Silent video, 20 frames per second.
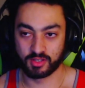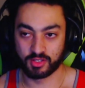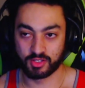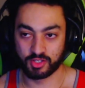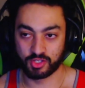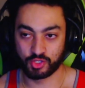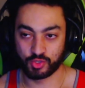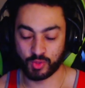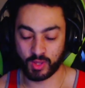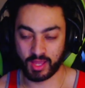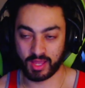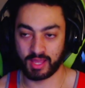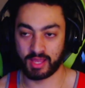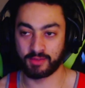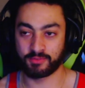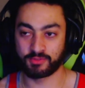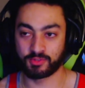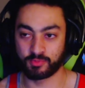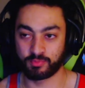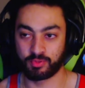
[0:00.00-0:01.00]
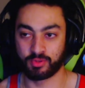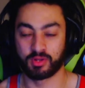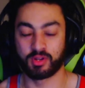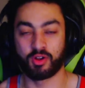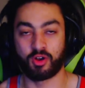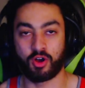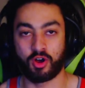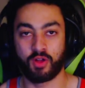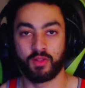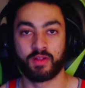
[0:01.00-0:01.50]
You have to put it
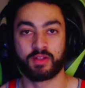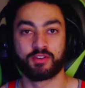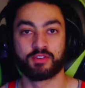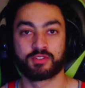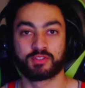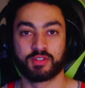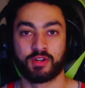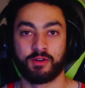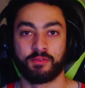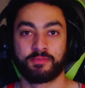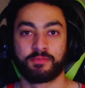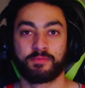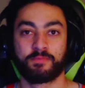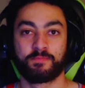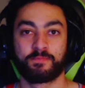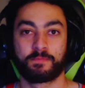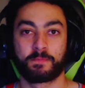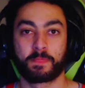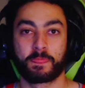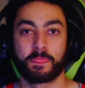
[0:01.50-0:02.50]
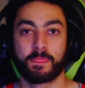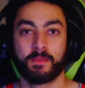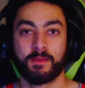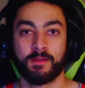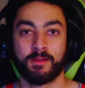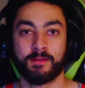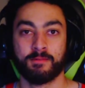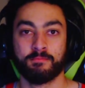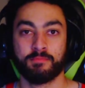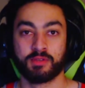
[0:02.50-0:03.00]
all on yourself,
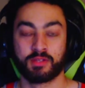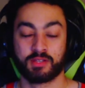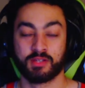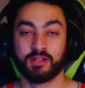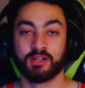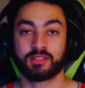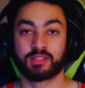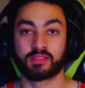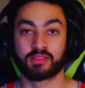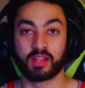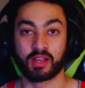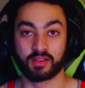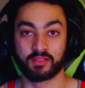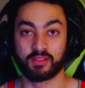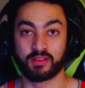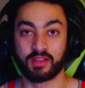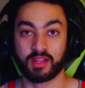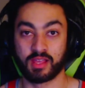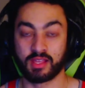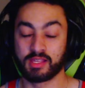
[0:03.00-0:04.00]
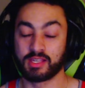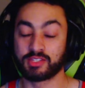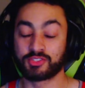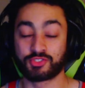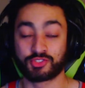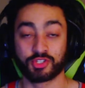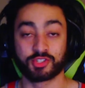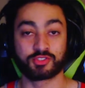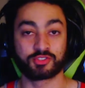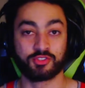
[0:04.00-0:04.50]
because at the end of the day, it's
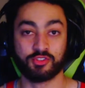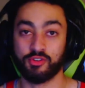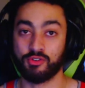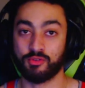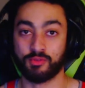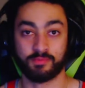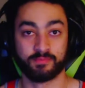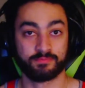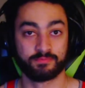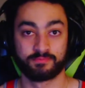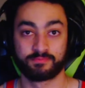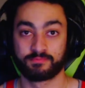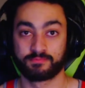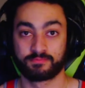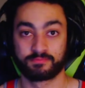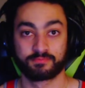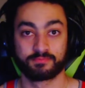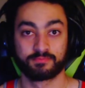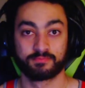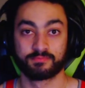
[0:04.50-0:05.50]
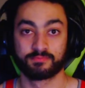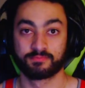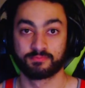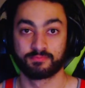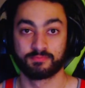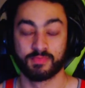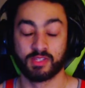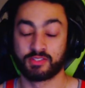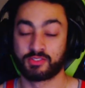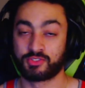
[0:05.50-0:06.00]
just you.
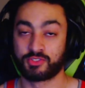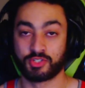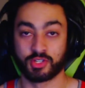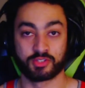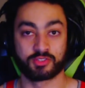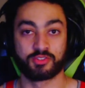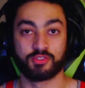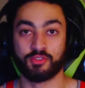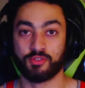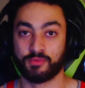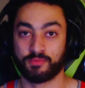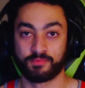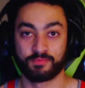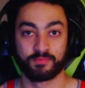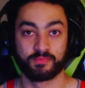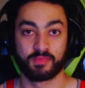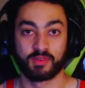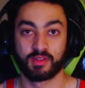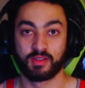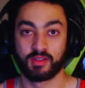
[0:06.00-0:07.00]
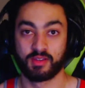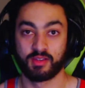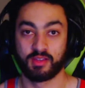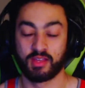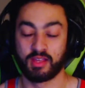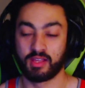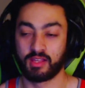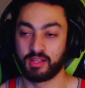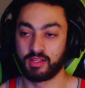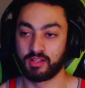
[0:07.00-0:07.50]
It's just you.
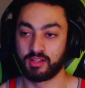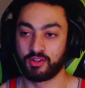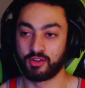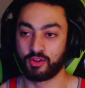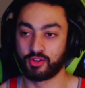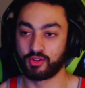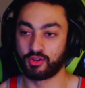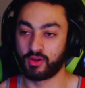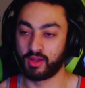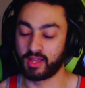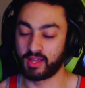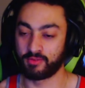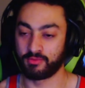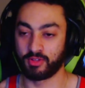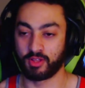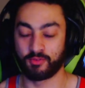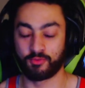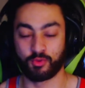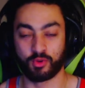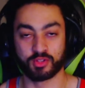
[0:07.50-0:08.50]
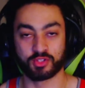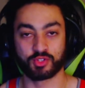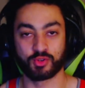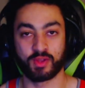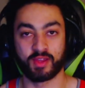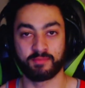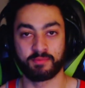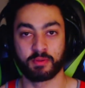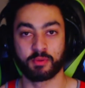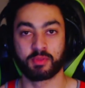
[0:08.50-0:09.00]
And, you know, you'll have loved ones, you'll
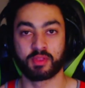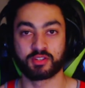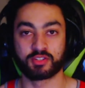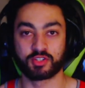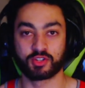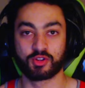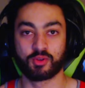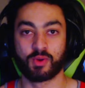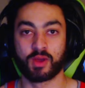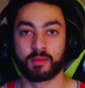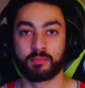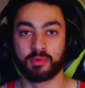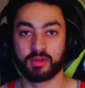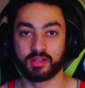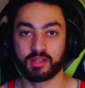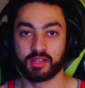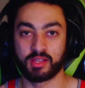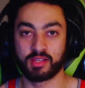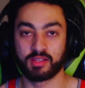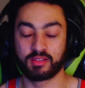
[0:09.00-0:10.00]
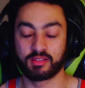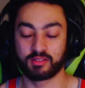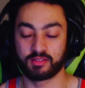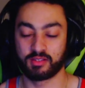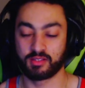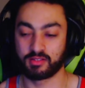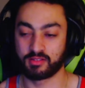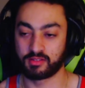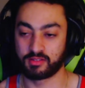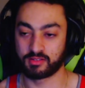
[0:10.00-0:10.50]
have people that cheer you on, but
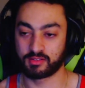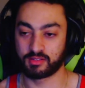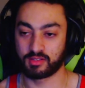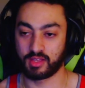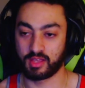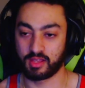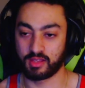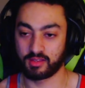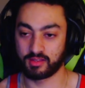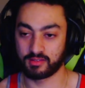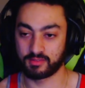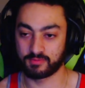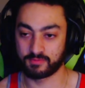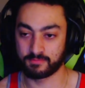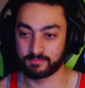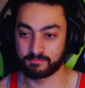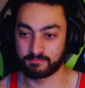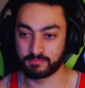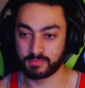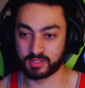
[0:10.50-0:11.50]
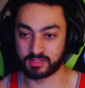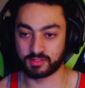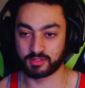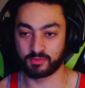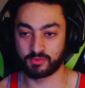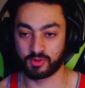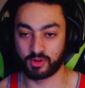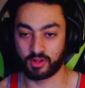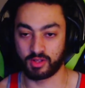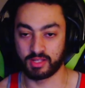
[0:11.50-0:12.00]
in the midst of
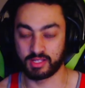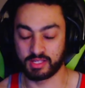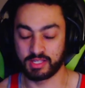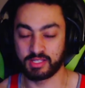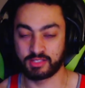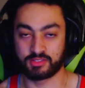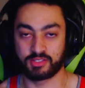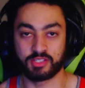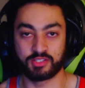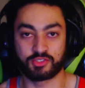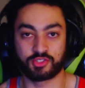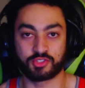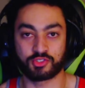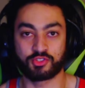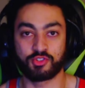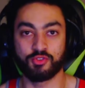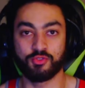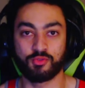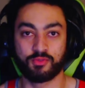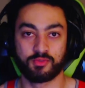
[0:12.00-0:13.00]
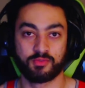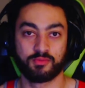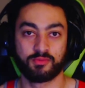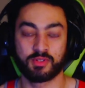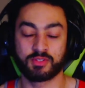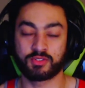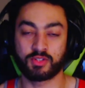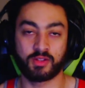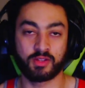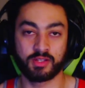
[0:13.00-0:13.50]
it all, it's just you.
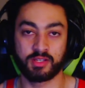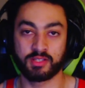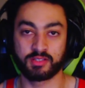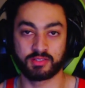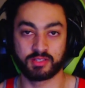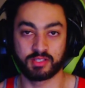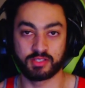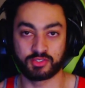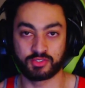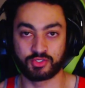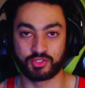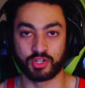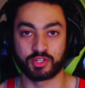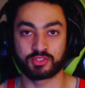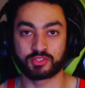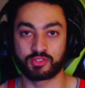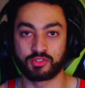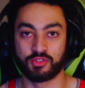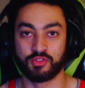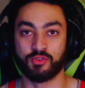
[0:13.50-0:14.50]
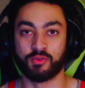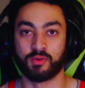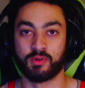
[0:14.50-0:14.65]
That's all it is. It's just you.